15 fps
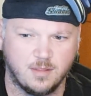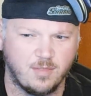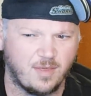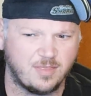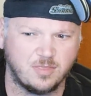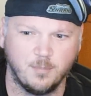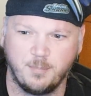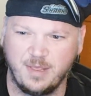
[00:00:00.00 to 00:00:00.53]

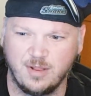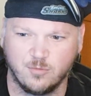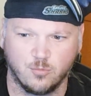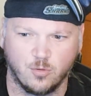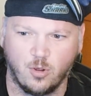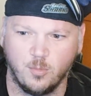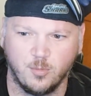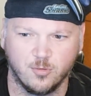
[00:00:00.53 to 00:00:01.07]
Like the beans
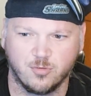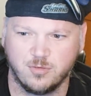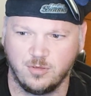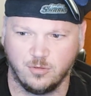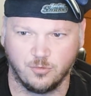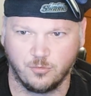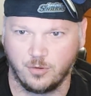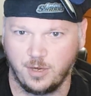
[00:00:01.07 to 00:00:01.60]
were almost
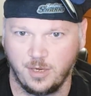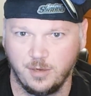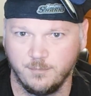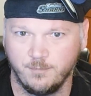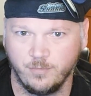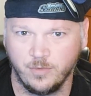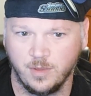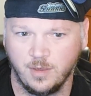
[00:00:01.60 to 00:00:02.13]
still green.
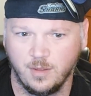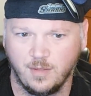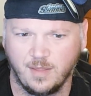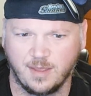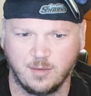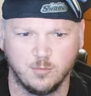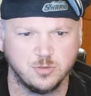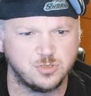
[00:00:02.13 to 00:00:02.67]

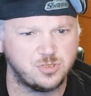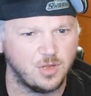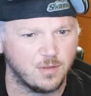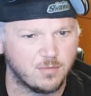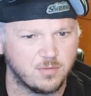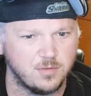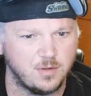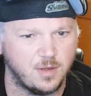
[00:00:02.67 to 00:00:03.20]
Like it was
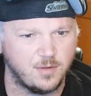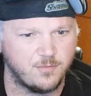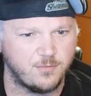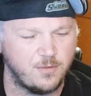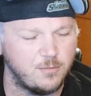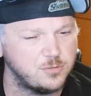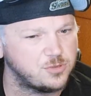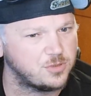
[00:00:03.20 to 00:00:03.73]
just enough.
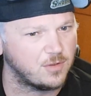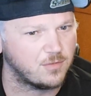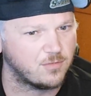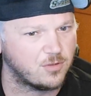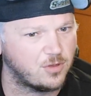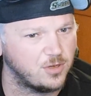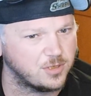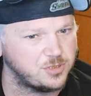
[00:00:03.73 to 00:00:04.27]
It was
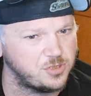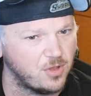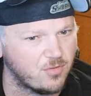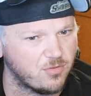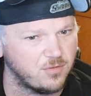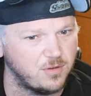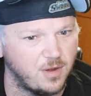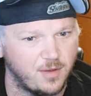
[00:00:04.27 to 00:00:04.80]
just cooked
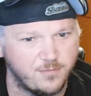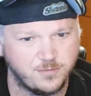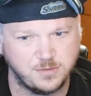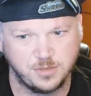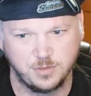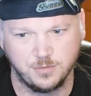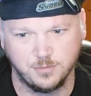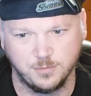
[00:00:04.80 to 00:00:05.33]
just enough
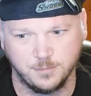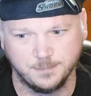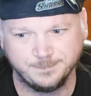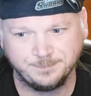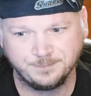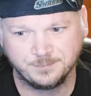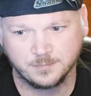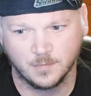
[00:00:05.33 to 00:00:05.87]
to
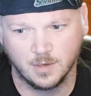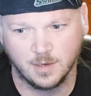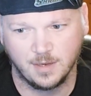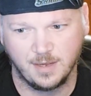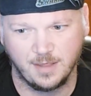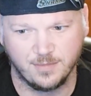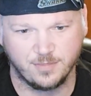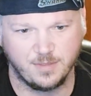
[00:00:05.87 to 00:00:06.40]

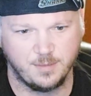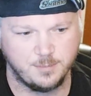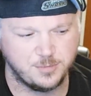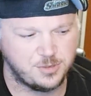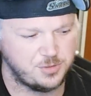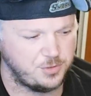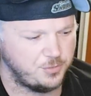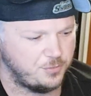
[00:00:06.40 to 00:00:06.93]
get them
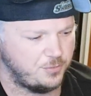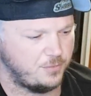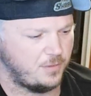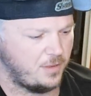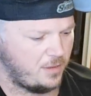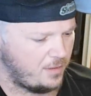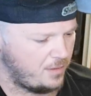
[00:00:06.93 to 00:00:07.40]
to